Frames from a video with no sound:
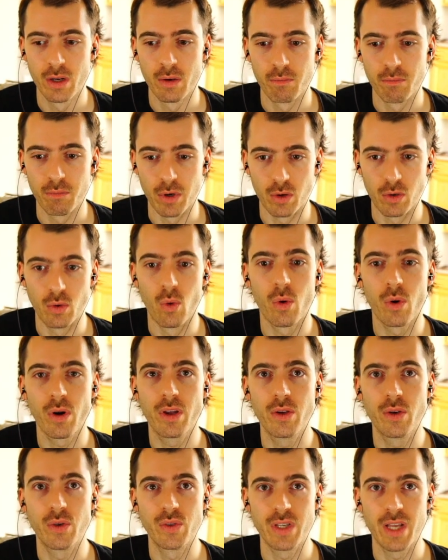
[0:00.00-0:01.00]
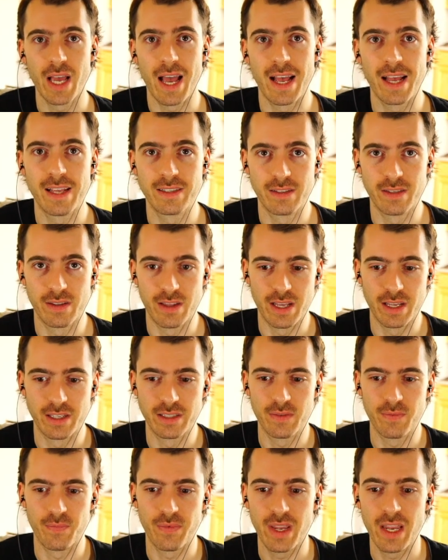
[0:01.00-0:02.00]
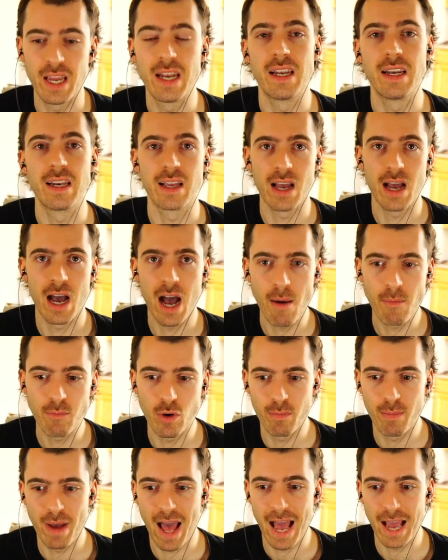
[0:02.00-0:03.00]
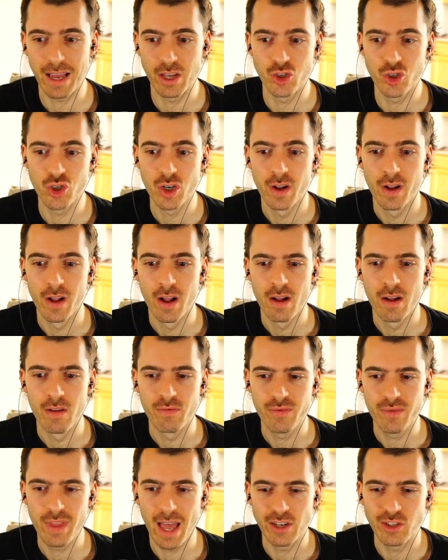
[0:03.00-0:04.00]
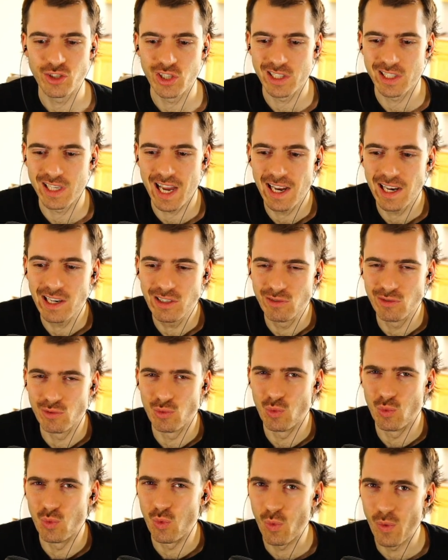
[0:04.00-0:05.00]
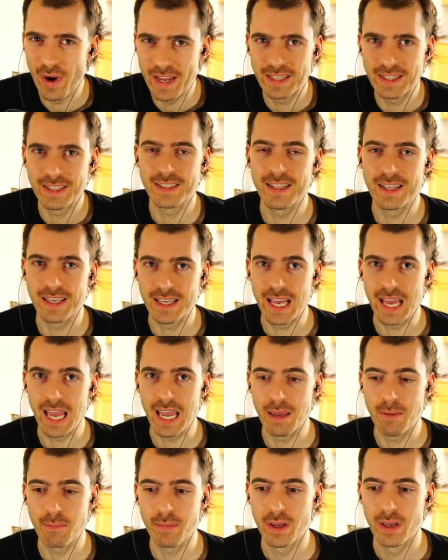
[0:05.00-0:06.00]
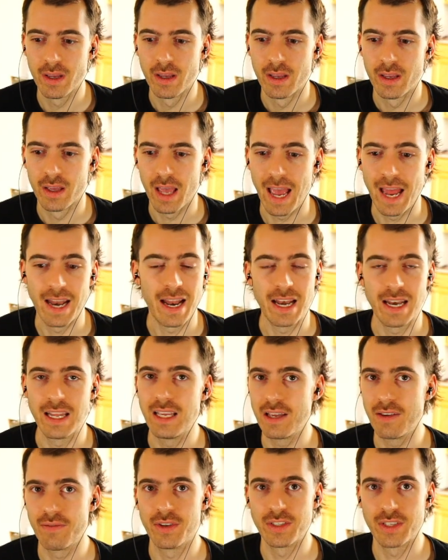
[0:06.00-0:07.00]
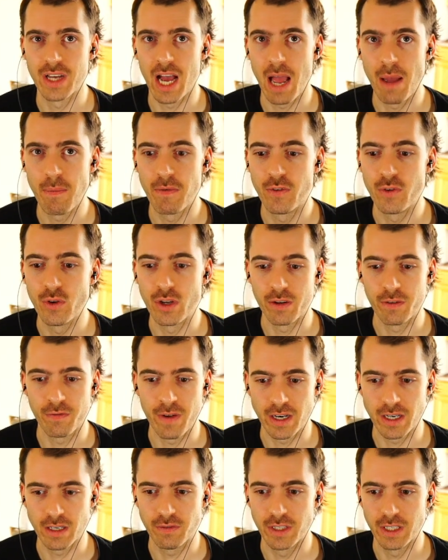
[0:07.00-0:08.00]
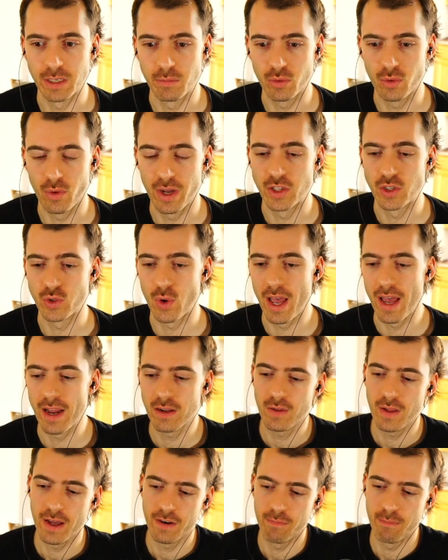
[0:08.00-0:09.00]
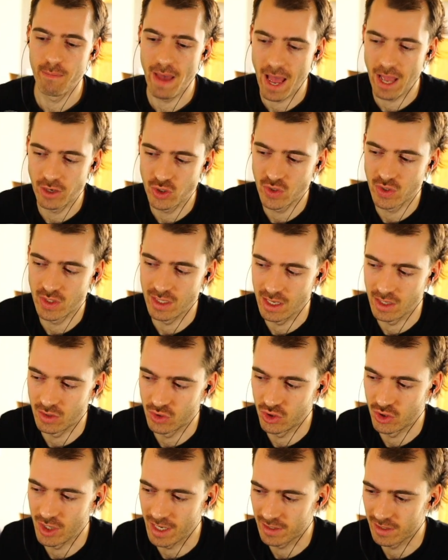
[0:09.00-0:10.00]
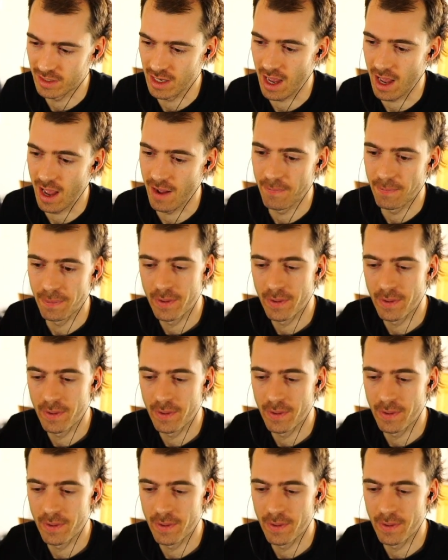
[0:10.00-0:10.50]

but Goryos has this hidden combo package that just kind of wins the game at any given time if you can effectively deploy it. So I had a lot of matches against Jeskai